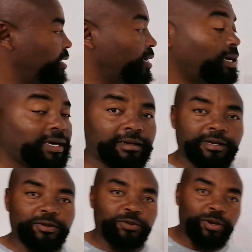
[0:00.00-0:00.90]

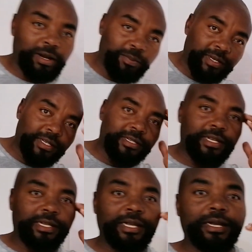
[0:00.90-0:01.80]
Because what happens is
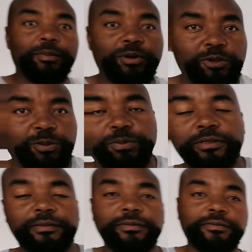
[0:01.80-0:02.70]
that most
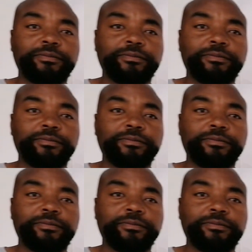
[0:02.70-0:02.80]
people,